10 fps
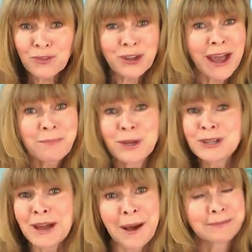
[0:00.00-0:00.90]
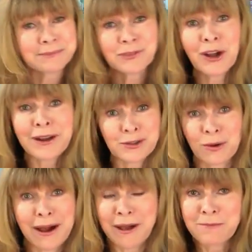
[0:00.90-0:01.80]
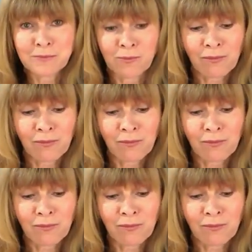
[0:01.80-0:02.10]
you can't beat that. You got to try it.